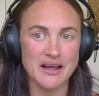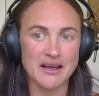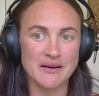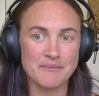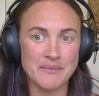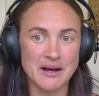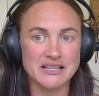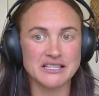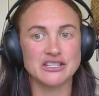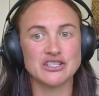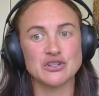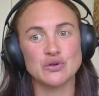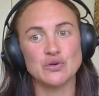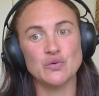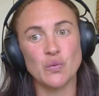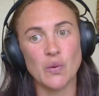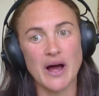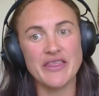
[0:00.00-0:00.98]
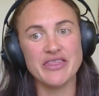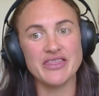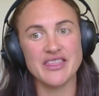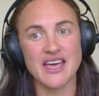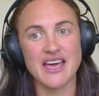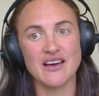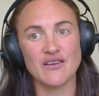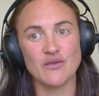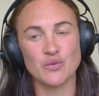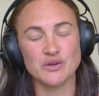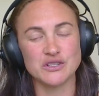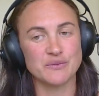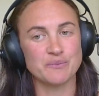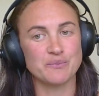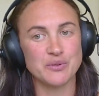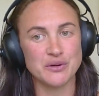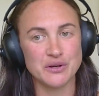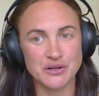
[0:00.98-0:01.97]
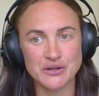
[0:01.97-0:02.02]
Matatū won that was
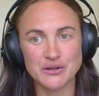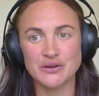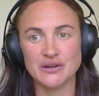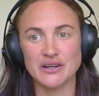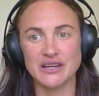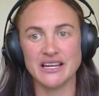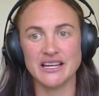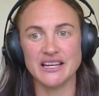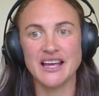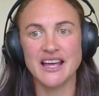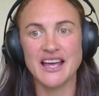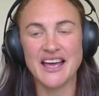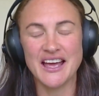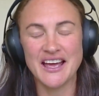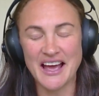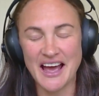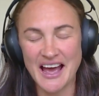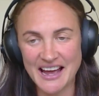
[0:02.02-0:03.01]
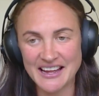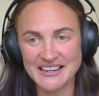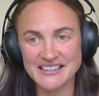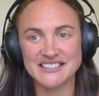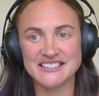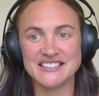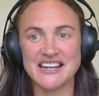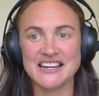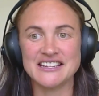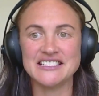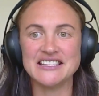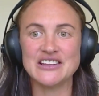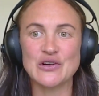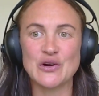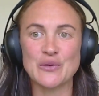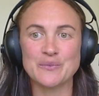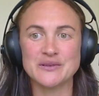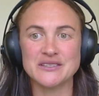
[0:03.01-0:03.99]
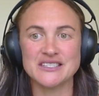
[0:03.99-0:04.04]
purely understanding
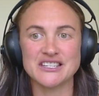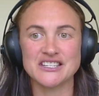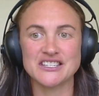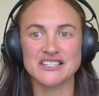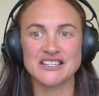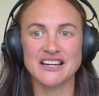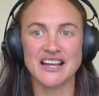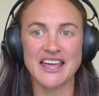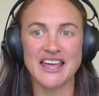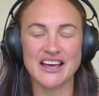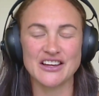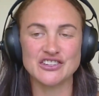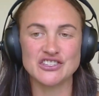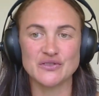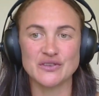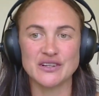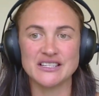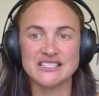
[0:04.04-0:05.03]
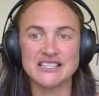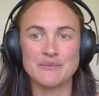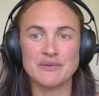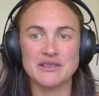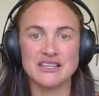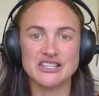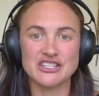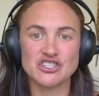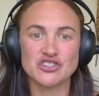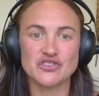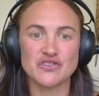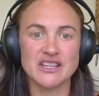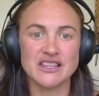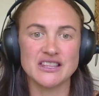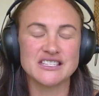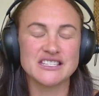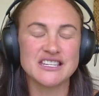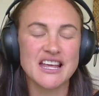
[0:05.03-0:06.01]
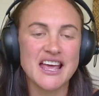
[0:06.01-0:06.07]
their opposition and countering some of their
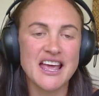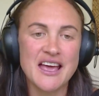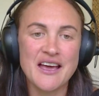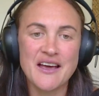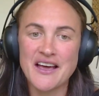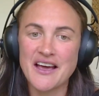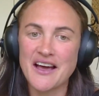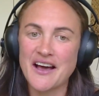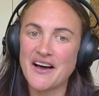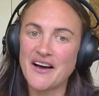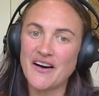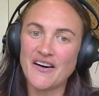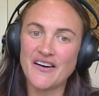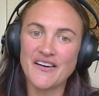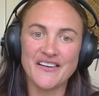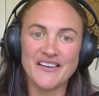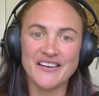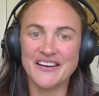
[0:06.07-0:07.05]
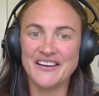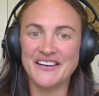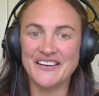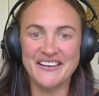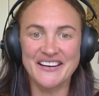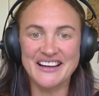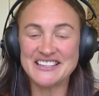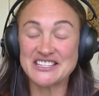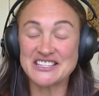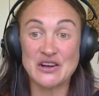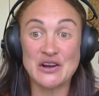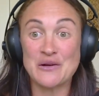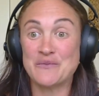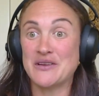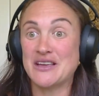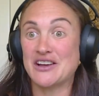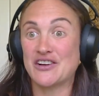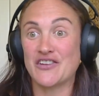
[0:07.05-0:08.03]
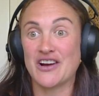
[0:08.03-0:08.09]
strengths. It's going to
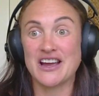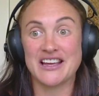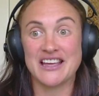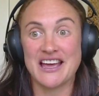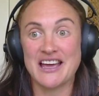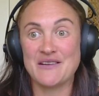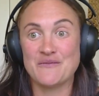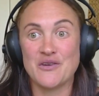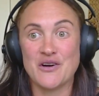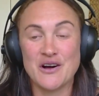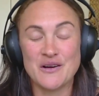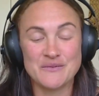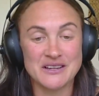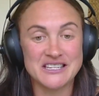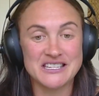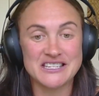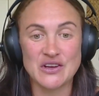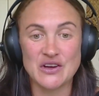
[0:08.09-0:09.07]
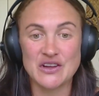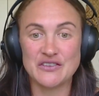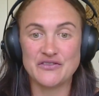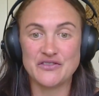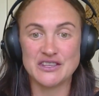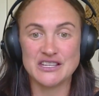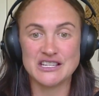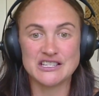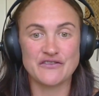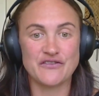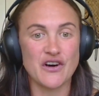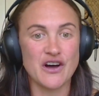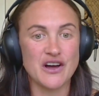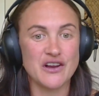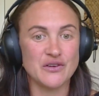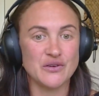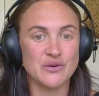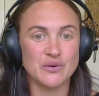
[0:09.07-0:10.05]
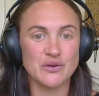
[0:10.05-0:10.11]
be a great game. I'm excited for this
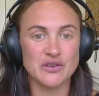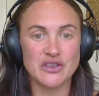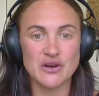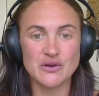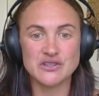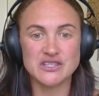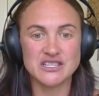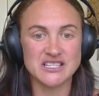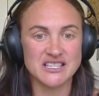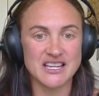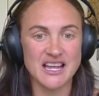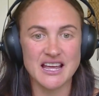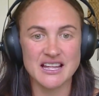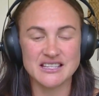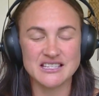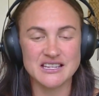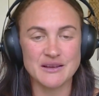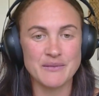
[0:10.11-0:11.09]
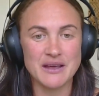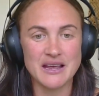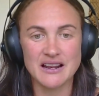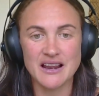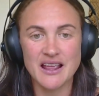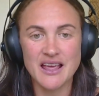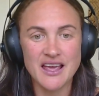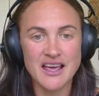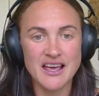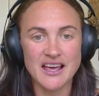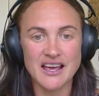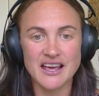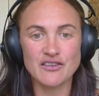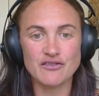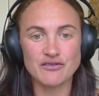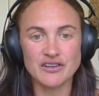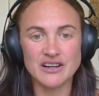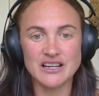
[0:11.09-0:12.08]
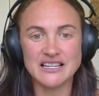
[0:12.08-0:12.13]
final. Those stats, I mean,
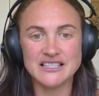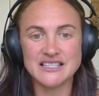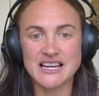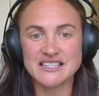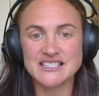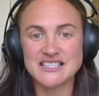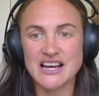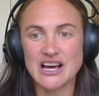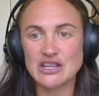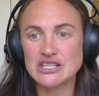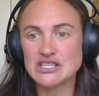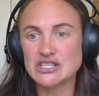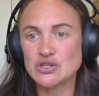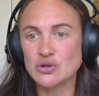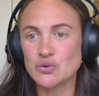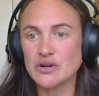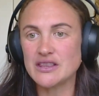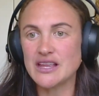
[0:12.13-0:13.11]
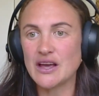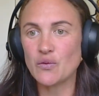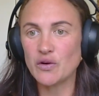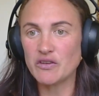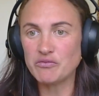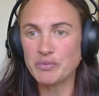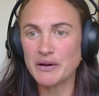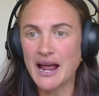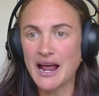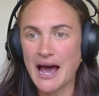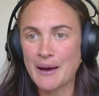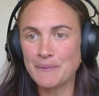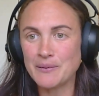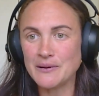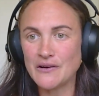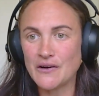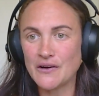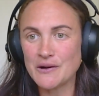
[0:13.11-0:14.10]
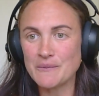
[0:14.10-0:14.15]
it really does tell the story that we've been
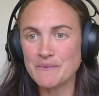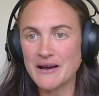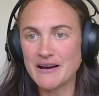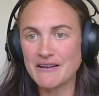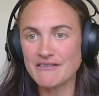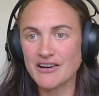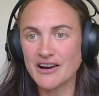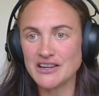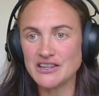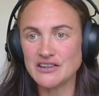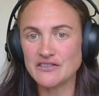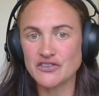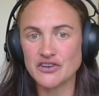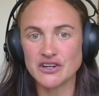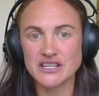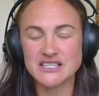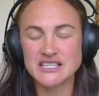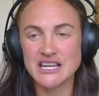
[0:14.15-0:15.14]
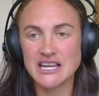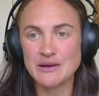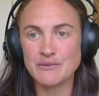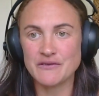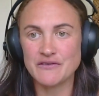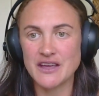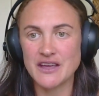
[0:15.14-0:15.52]
harping on about, right? You've got a team